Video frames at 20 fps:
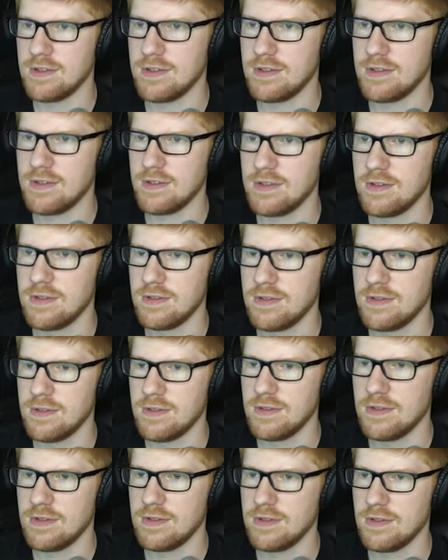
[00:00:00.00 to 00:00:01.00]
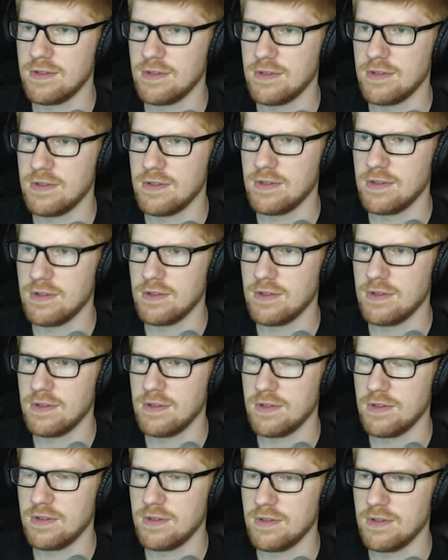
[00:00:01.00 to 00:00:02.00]

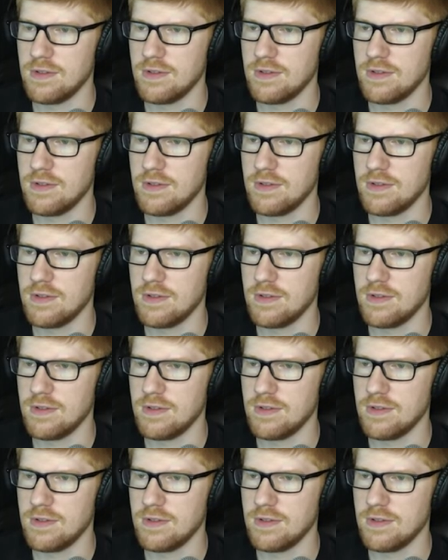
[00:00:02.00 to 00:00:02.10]
(no one is talking)